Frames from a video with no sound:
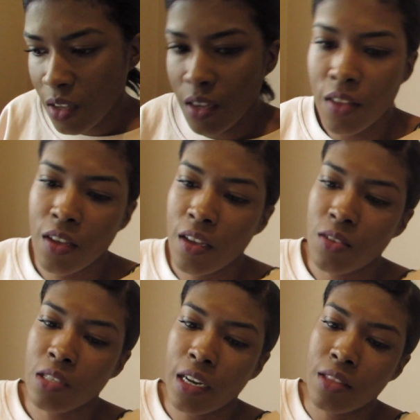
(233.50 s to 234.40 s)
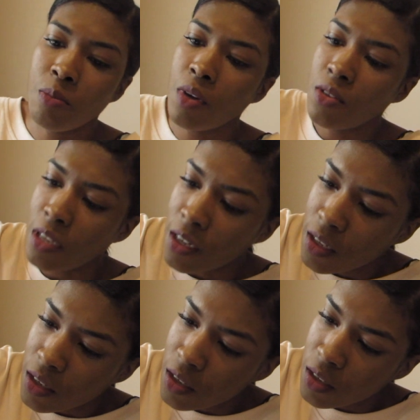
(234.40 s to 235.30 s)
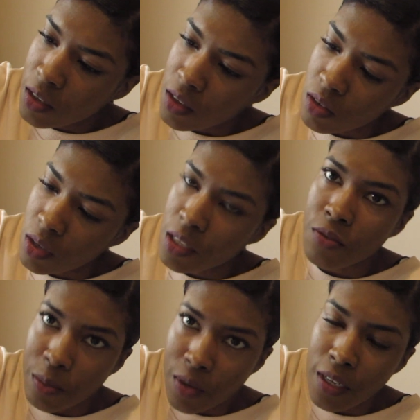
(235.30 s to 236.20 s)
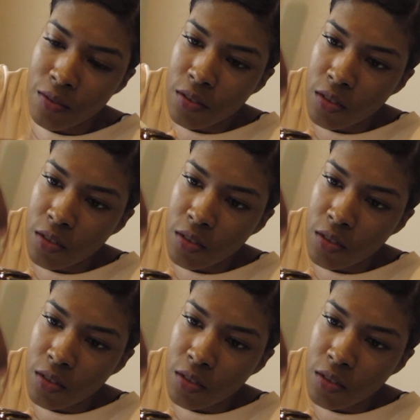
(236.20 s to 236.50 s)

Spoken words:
And then you slide in the other side. Okay, flip it around.